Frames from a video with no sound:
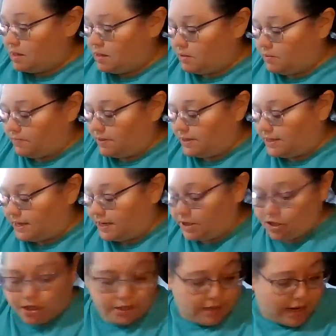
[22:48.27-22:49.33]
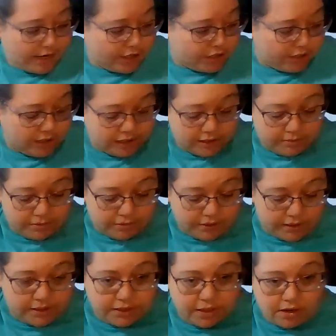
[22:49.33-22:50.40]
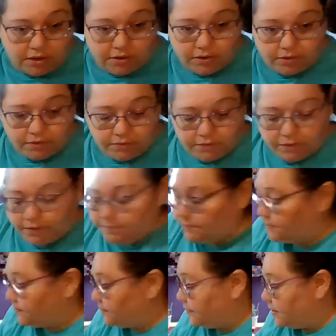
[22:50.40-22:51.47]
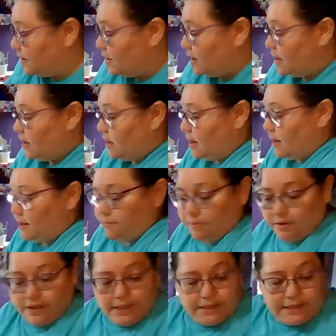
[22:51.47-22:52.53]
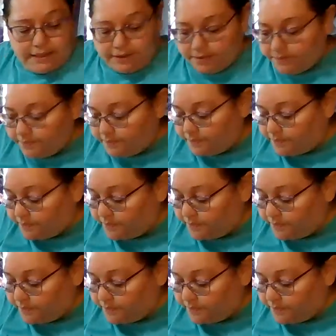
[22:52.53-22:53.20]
So section, actually, let's pull this card over. I can put these here.